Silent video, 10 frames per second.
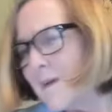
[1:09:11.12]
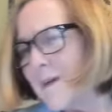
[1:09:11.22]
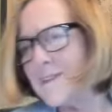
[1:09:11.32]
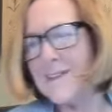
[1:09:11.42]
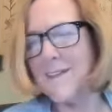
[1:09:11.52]

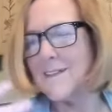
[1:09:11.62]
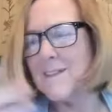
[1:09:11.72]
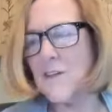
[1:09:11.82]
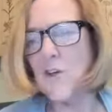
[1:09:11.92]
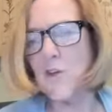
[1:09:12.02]
because it
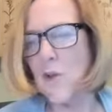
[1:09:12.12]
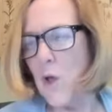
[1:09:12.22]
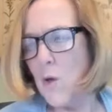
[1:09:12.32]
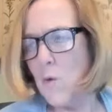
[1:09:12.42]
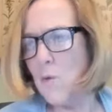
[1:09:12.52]
doesn't
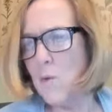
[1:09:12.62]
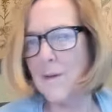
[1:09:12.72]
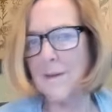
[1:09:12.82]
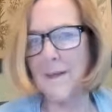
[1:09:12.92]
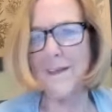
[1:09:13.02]
glow
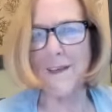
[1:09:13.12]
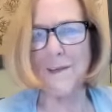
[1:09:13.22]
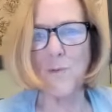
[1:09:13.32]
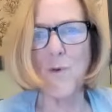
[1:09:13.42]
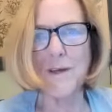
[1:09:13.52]
like I
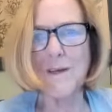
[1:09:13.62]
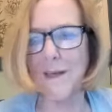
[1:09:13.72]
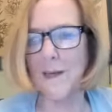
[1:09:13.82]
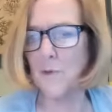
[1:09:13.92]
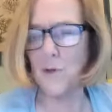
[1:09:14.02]
want
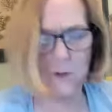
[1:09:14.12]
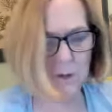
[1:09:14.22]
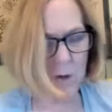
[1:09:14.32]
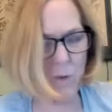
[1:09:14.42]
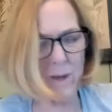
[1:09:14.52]
amber to
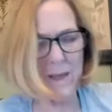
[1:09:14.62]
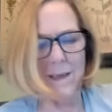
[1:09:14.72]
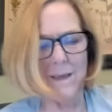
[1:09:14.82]
glow.